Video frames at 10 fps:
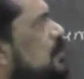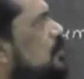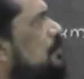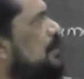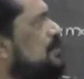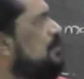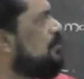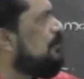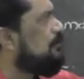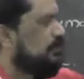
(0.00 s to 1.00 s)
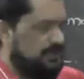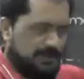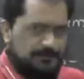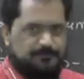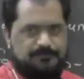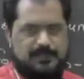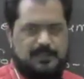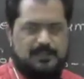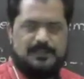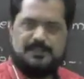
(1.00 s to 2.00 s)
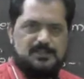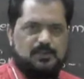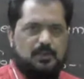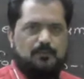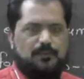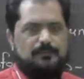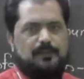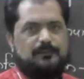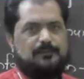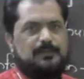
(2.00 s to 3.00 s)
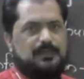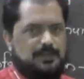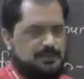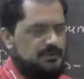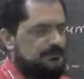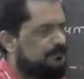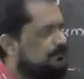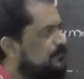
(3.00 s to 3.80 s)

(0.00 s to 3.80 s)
Human Genome Project. Let us talk one by one each.